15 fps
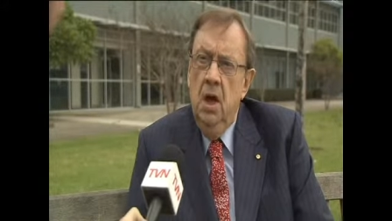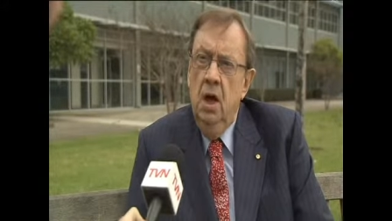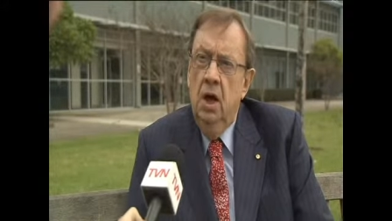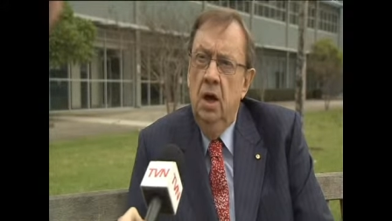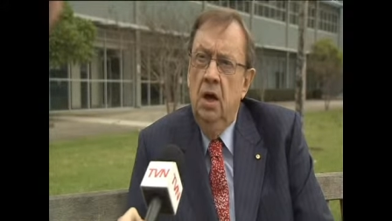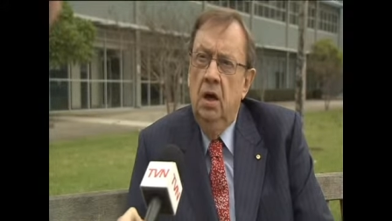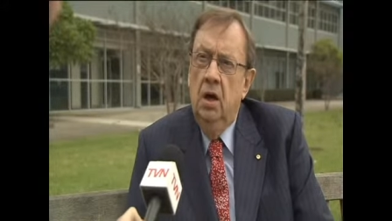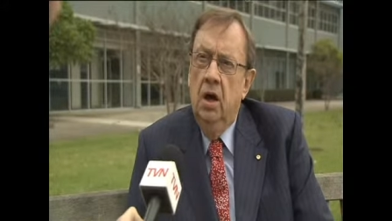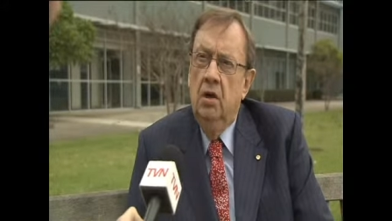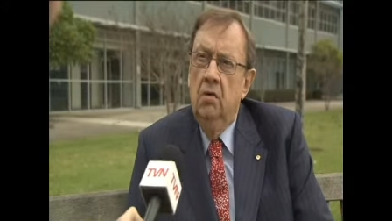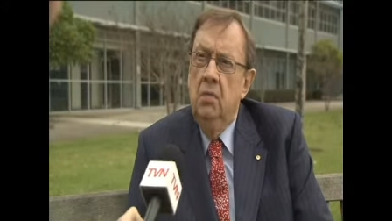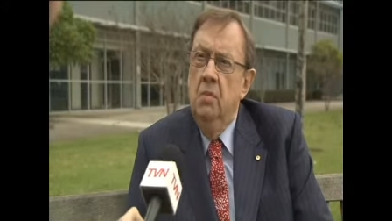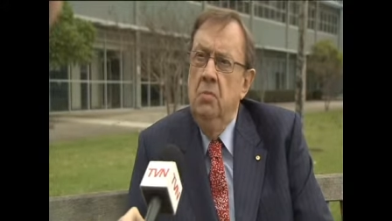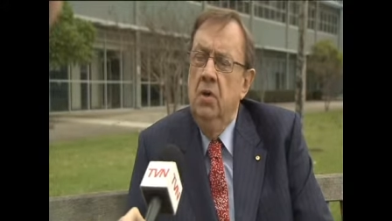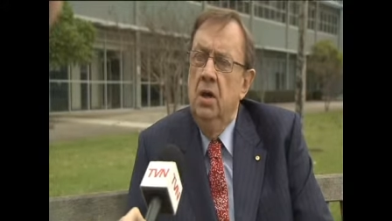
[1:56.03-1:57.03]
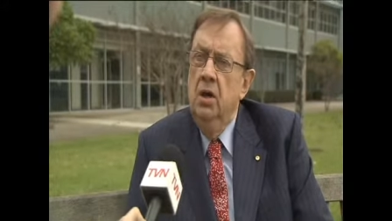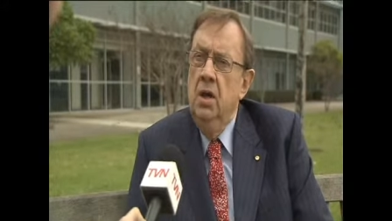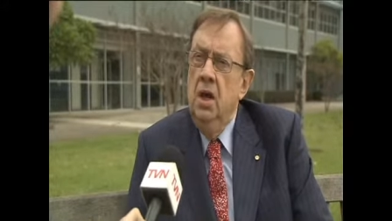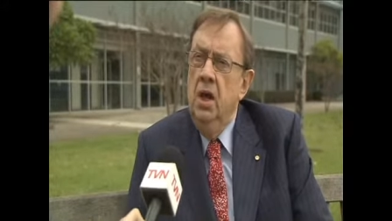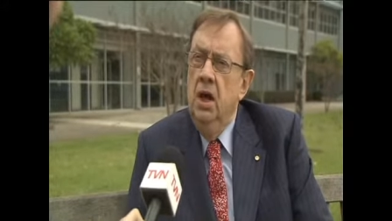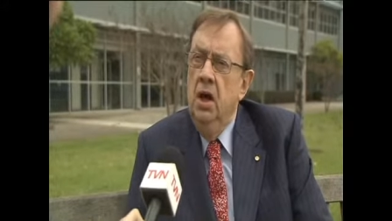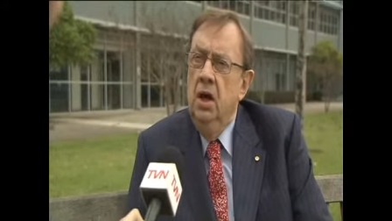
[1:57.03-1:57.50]
Uh, I can remember
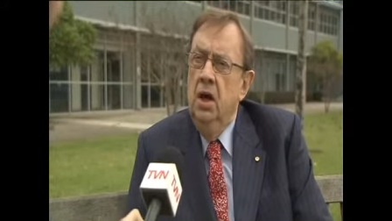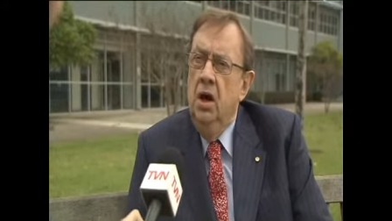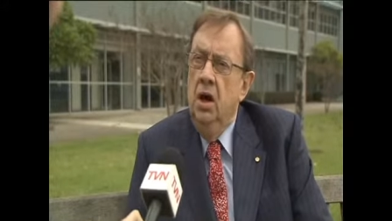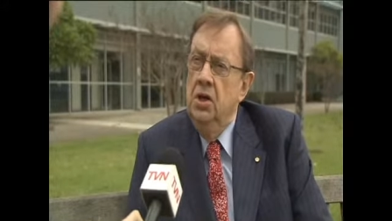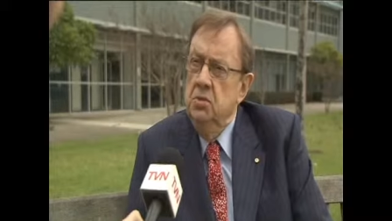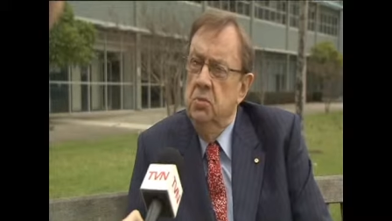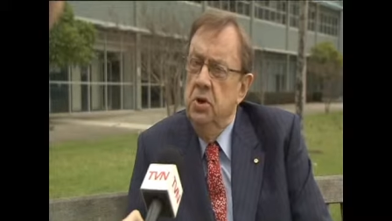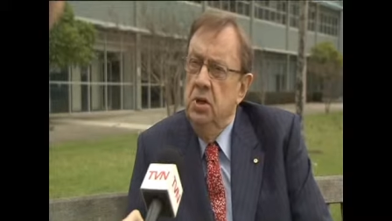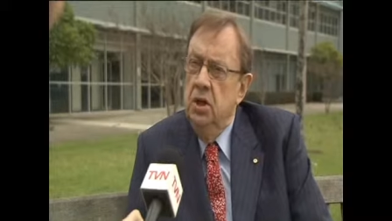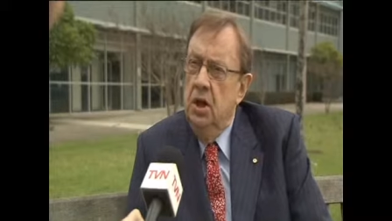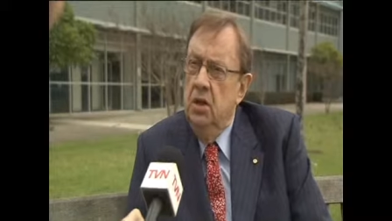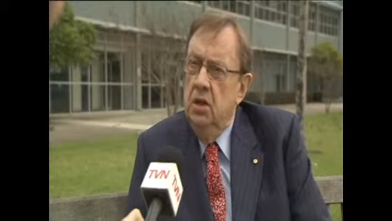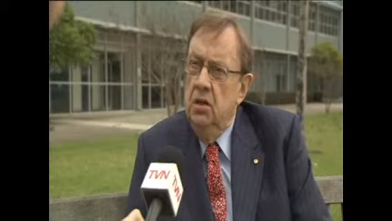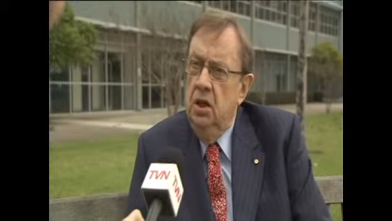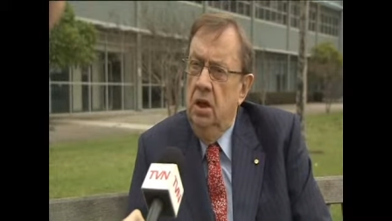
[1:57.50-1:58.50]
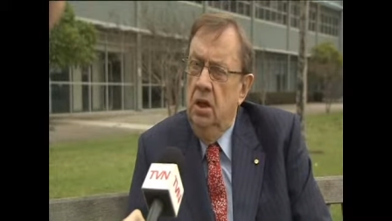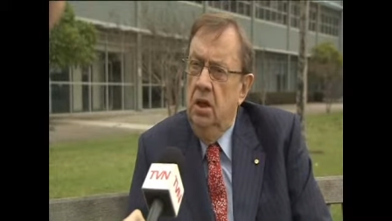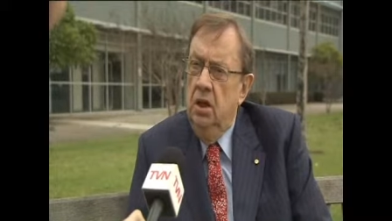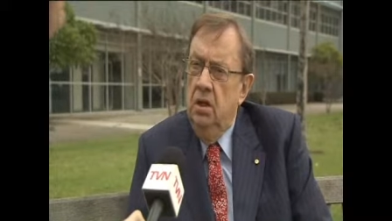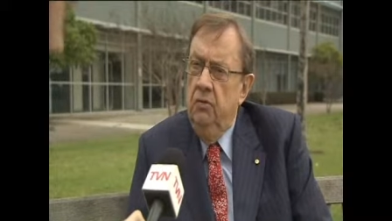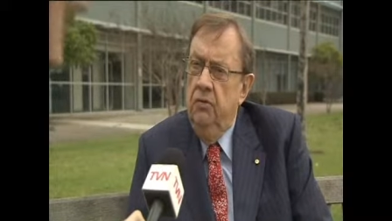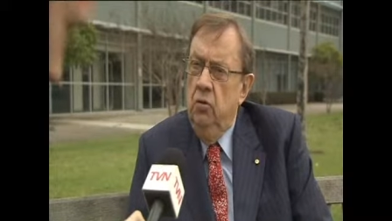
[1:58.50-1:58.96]
uh, I had to bring together
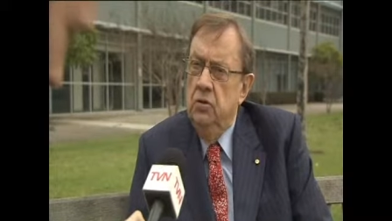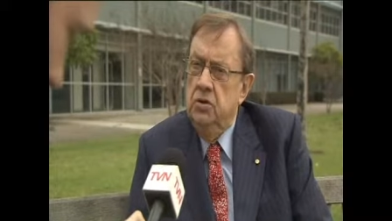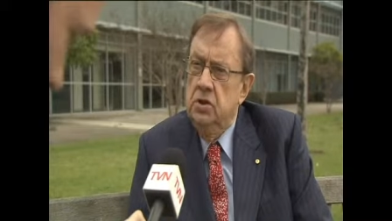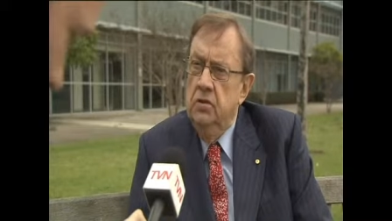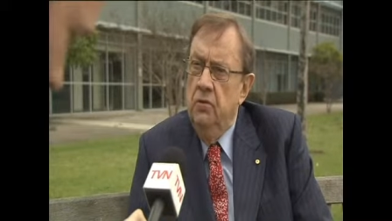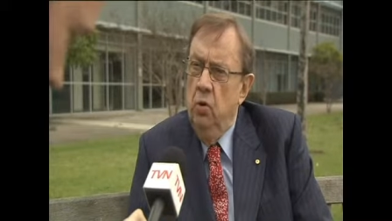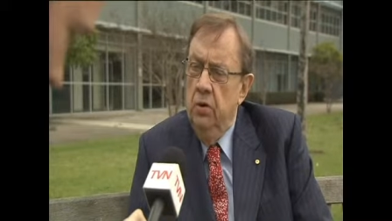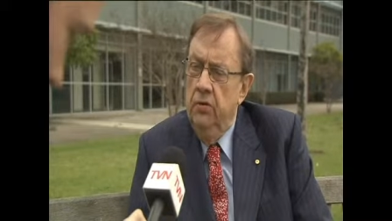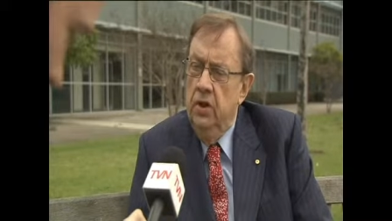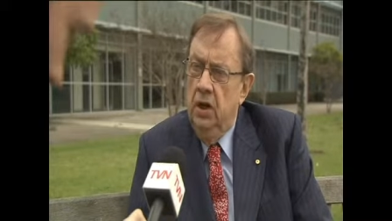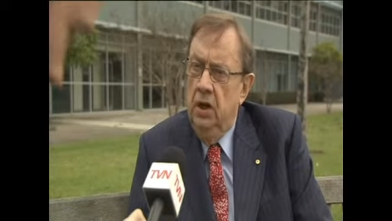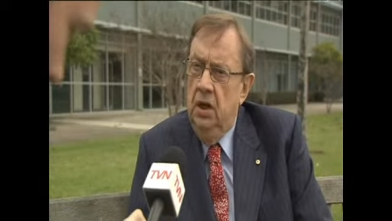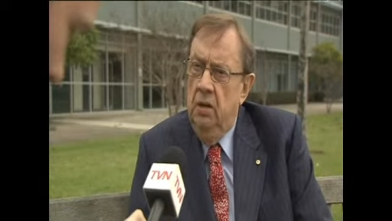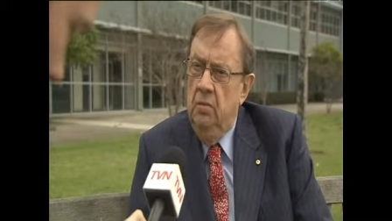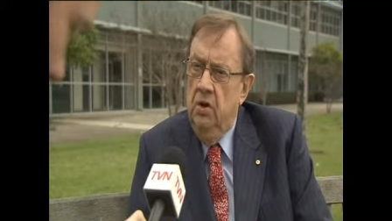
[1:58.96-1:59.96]
the the forces of all of the uh,